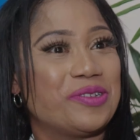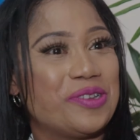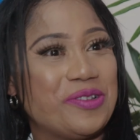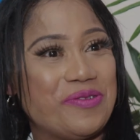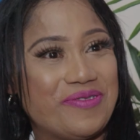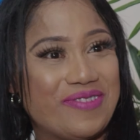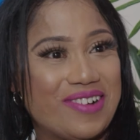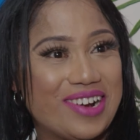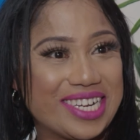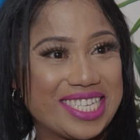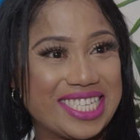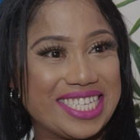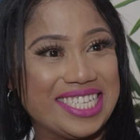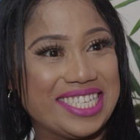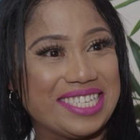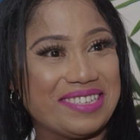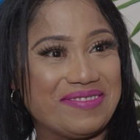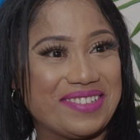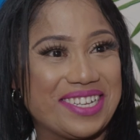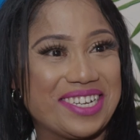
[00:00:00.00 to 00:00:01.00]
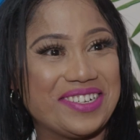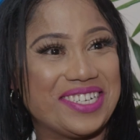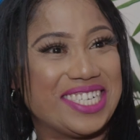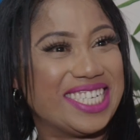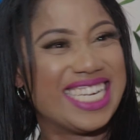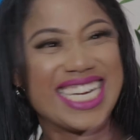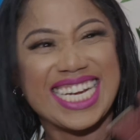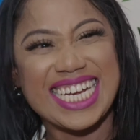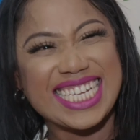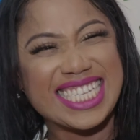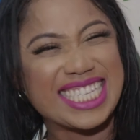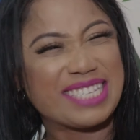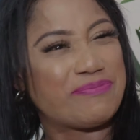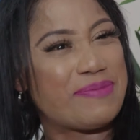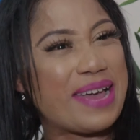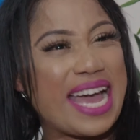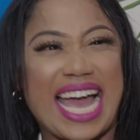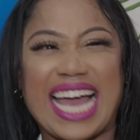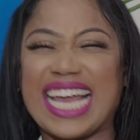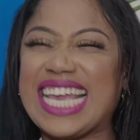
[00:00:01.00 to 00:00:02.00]
I saw you writing some notes years
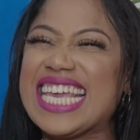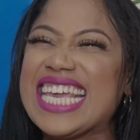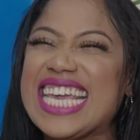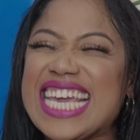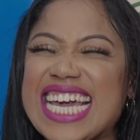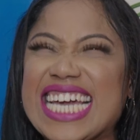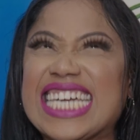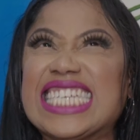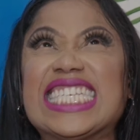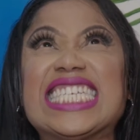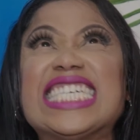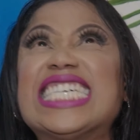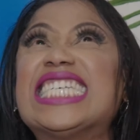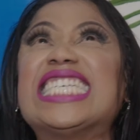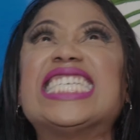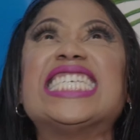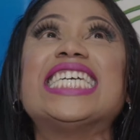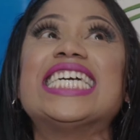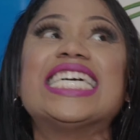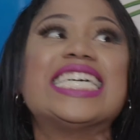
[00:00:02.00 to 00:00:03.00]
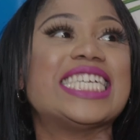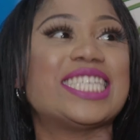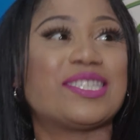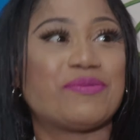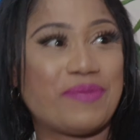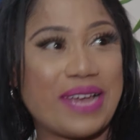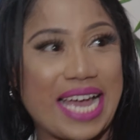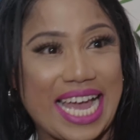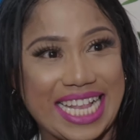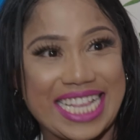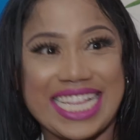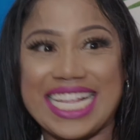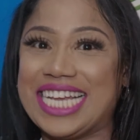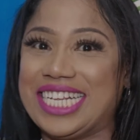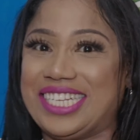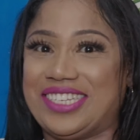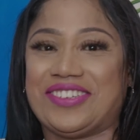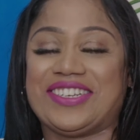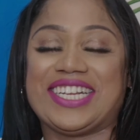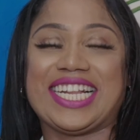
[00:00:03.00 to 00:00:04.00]
back, years back,
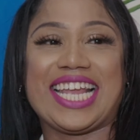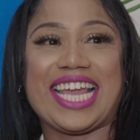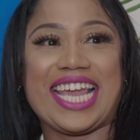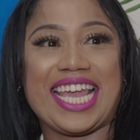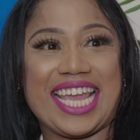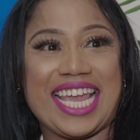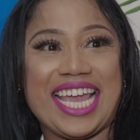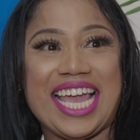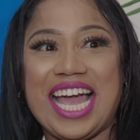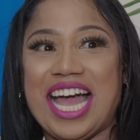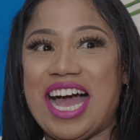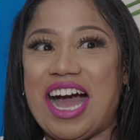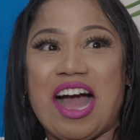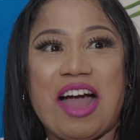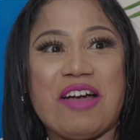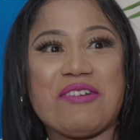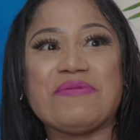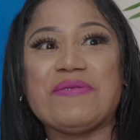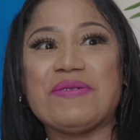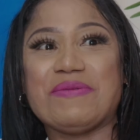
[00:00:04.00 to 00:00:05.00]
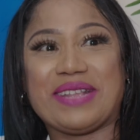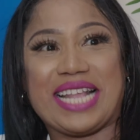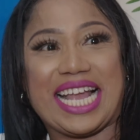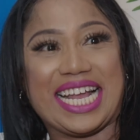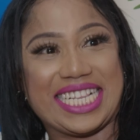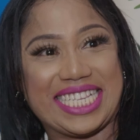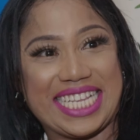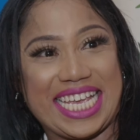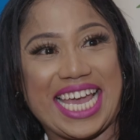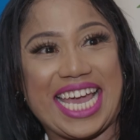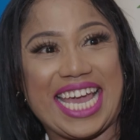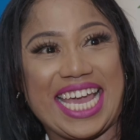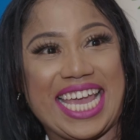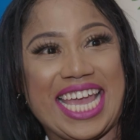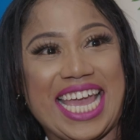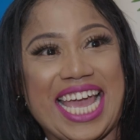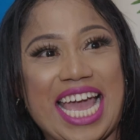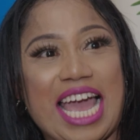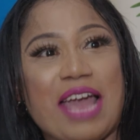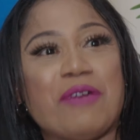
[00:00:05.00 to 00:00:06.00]
literally. I remember that
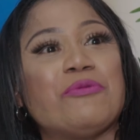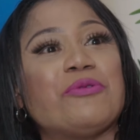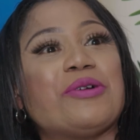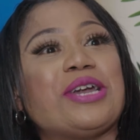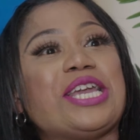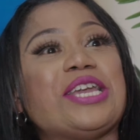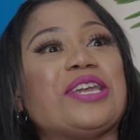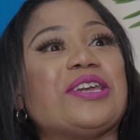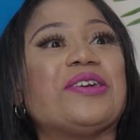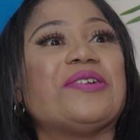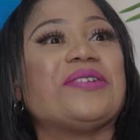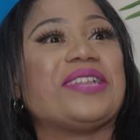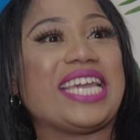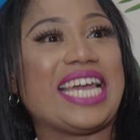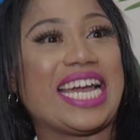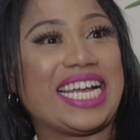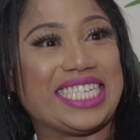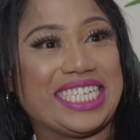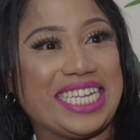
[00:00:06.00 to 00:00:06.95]
day. And we're in uni,